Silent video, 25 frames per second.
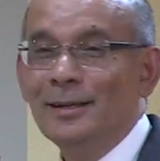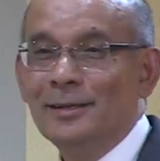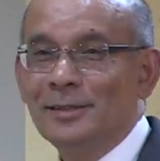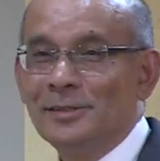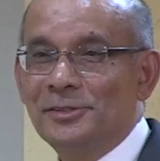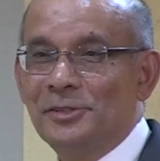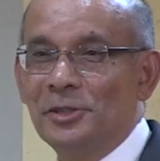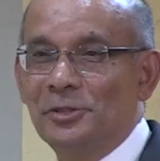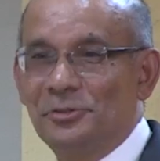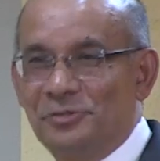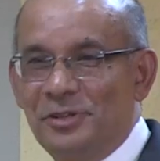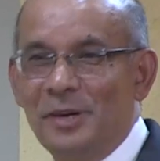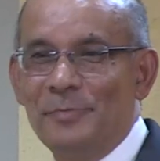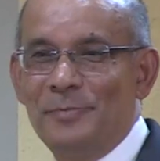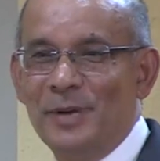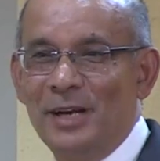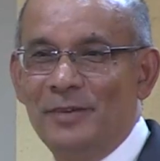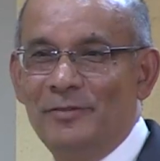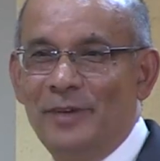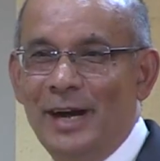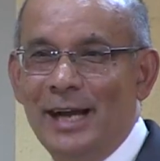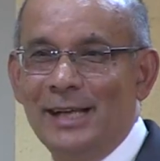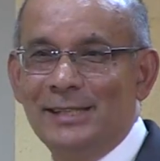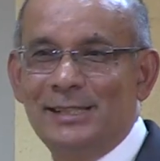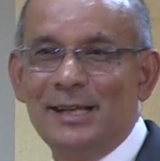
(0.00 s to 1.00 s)
So
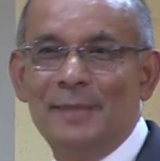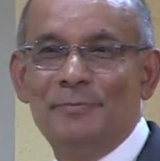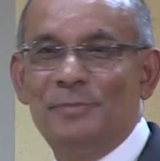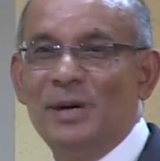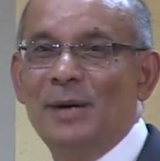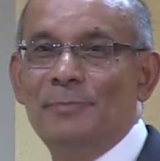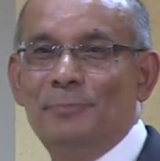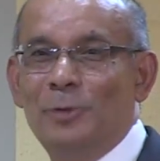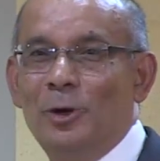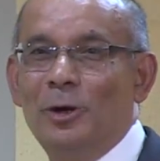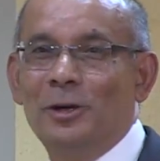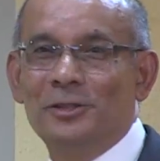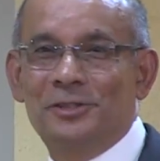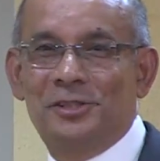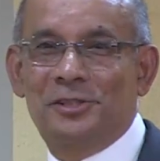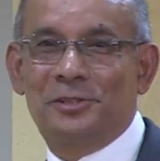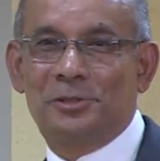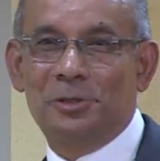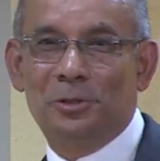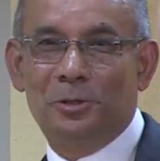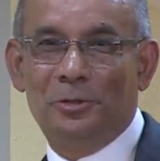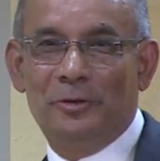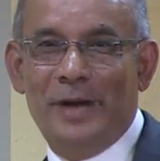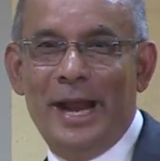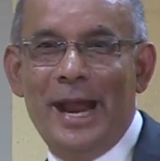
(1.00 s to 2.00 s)
TripAdvisor purports
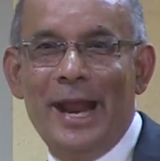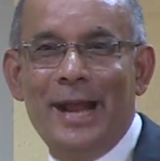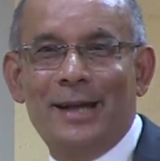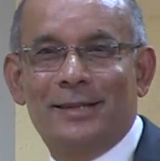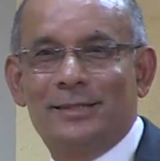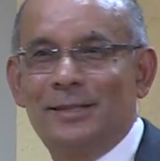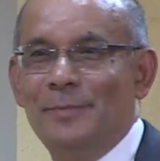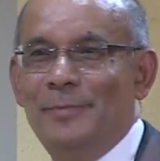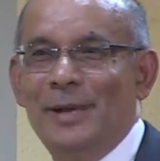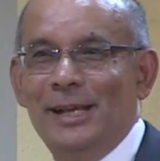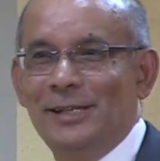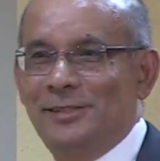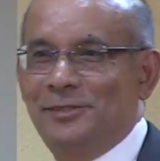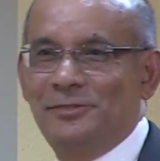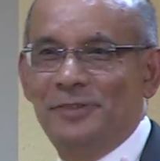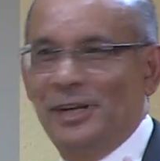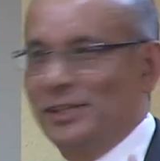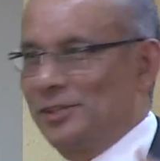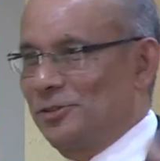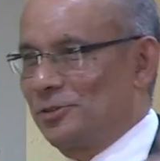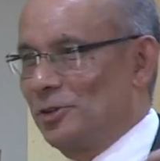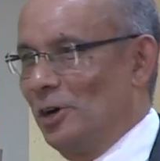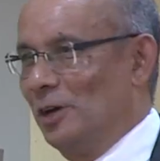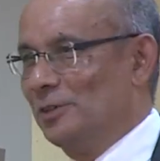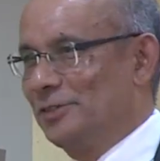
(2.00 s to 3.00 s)
to rank the best
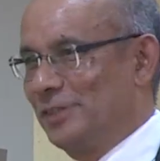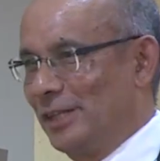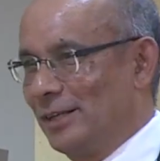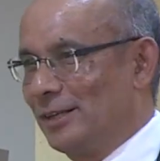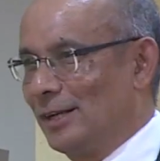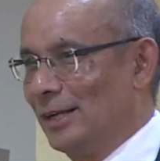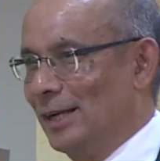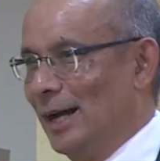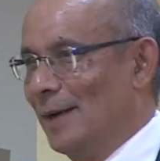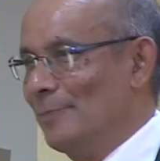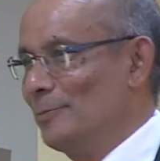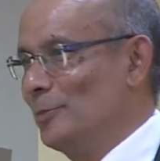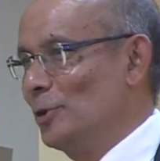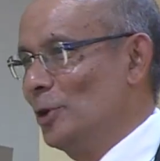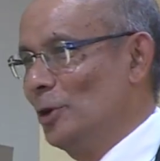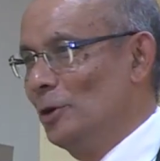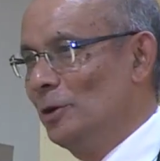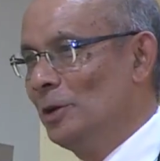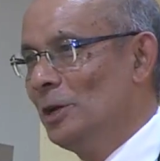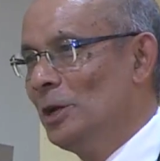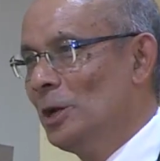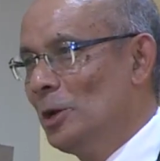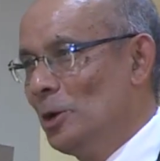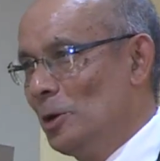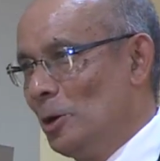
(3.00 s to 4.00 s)
restaurants in
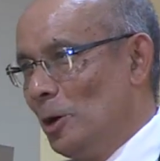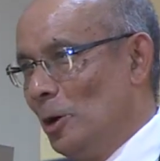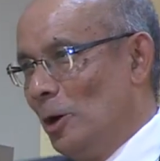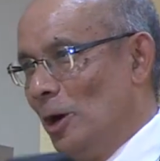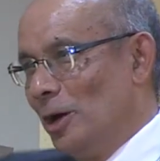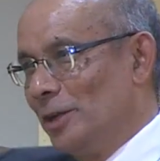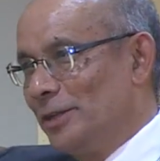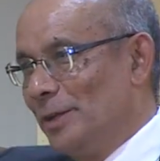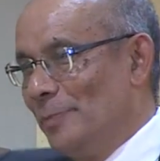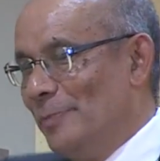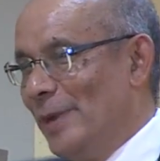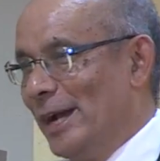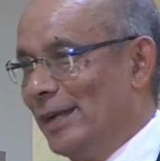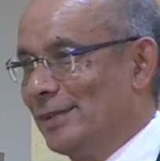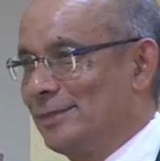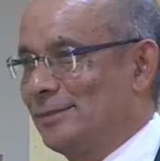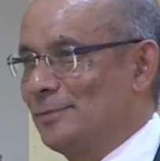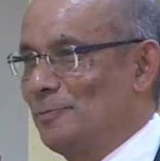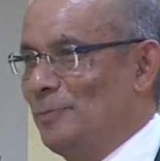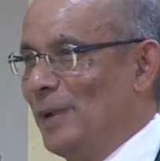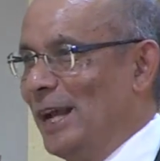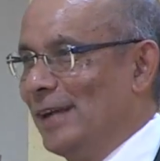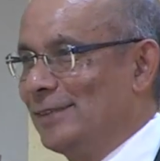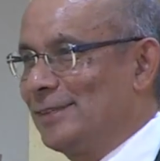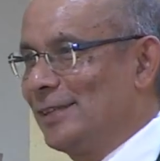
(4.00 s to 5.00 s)
Colombo or the
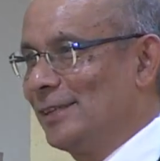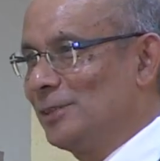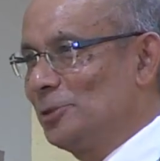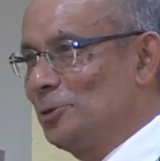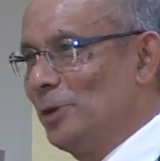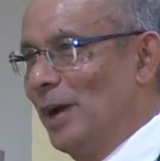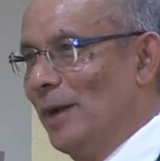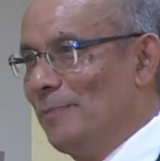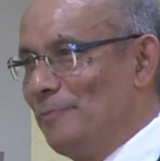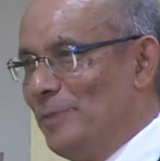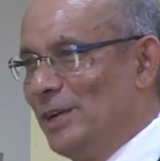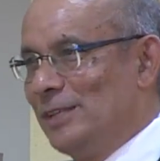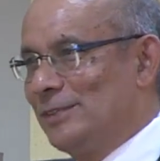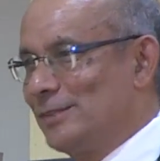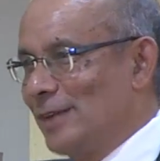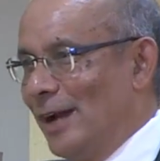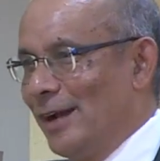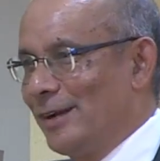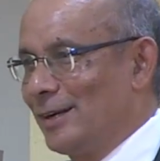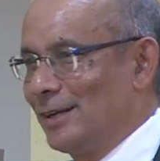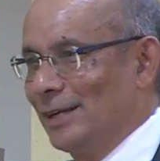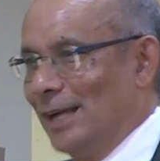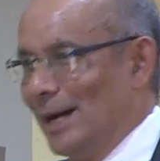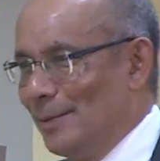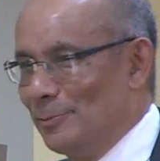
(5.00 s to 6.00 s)
best places to have pizza
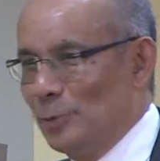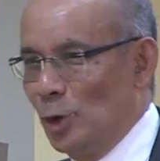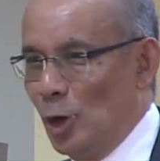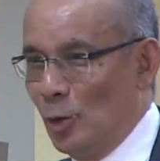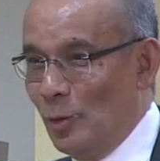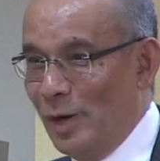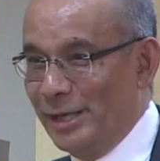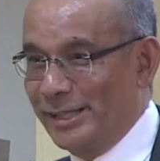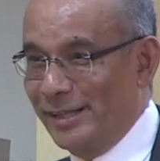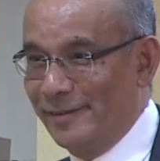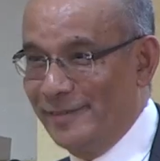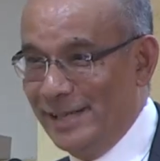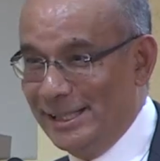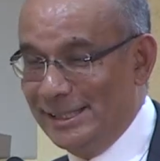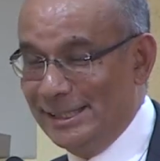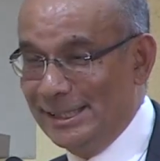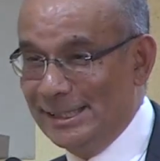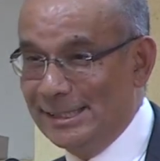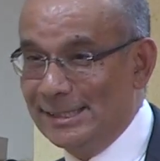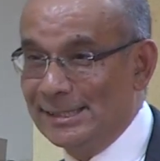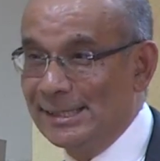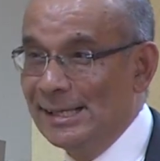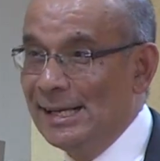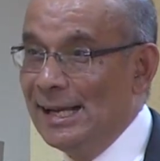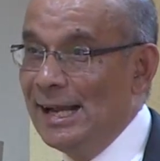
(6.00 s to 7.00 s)
in Colombo or whatever it
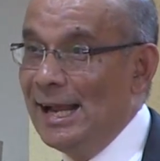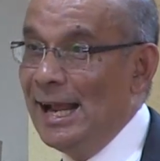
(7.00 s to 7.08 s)
is.